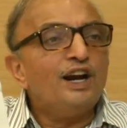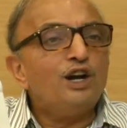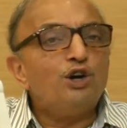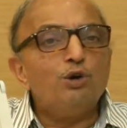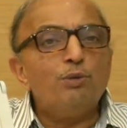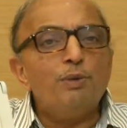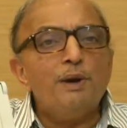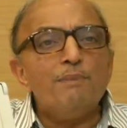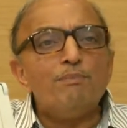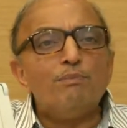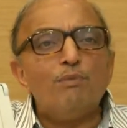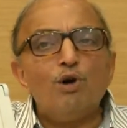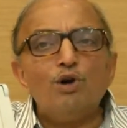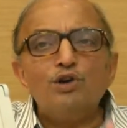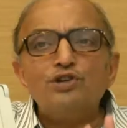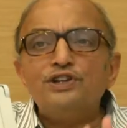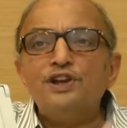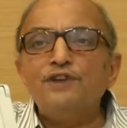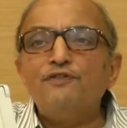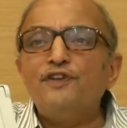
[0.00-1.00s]
to be
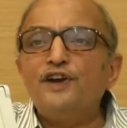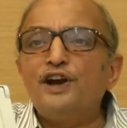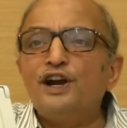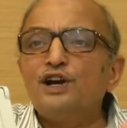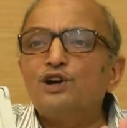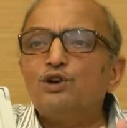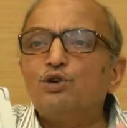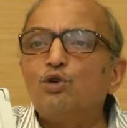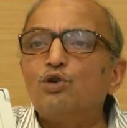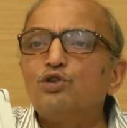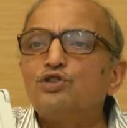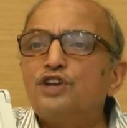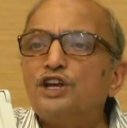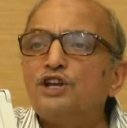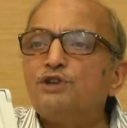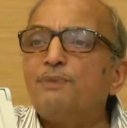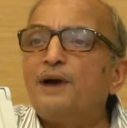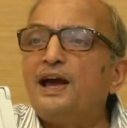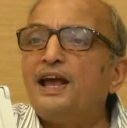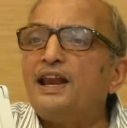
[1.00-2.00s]
most difficult
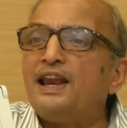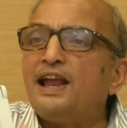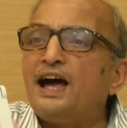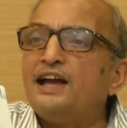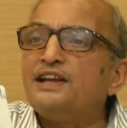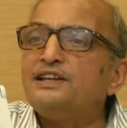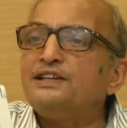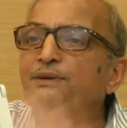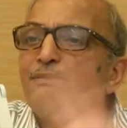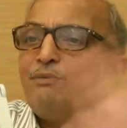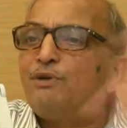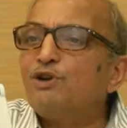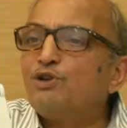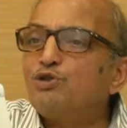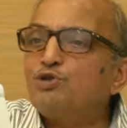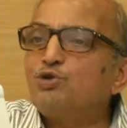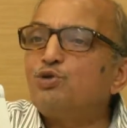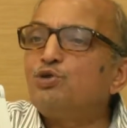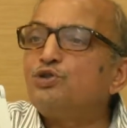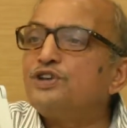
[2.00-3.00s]
courses by a large number of
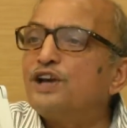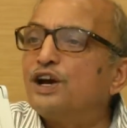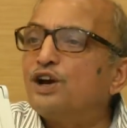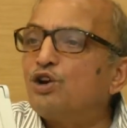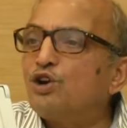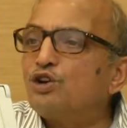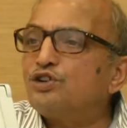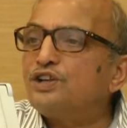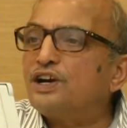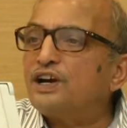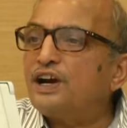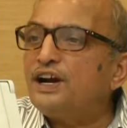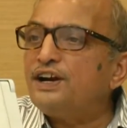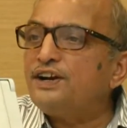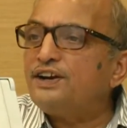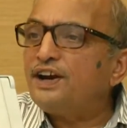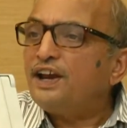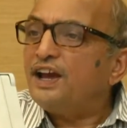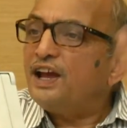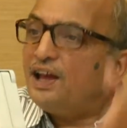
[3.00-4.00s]
students across the
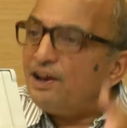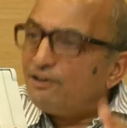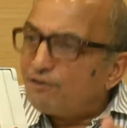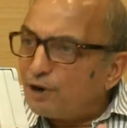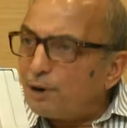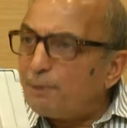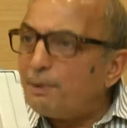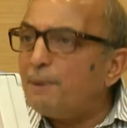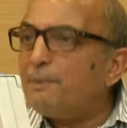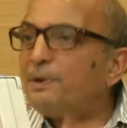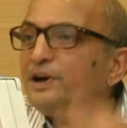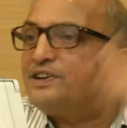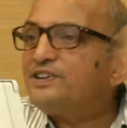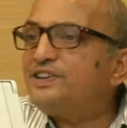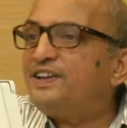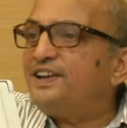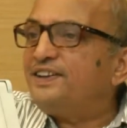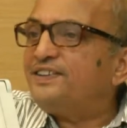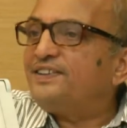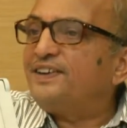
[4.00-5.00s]
country from amongst
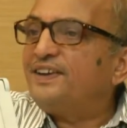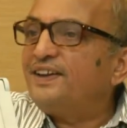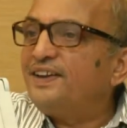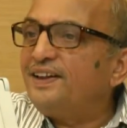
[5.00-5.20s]
these?